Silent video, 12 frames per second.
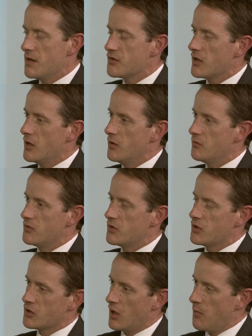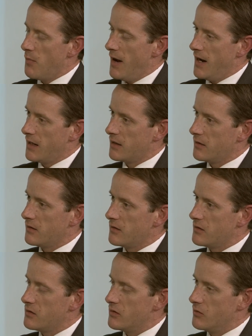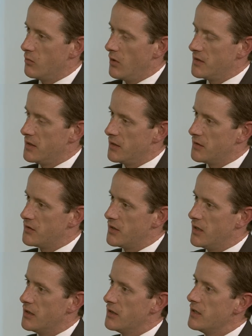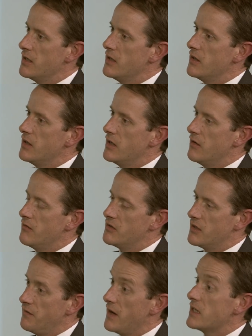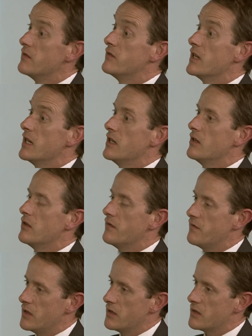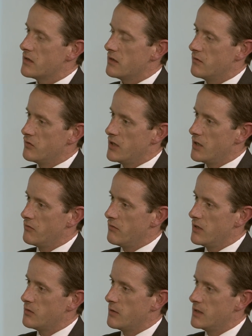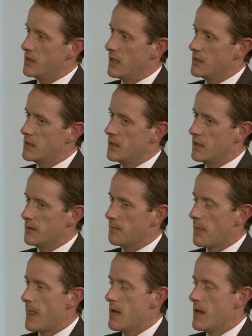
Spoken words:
So just going back to what I said at the start, there is an effective date of the 1st of January 2018.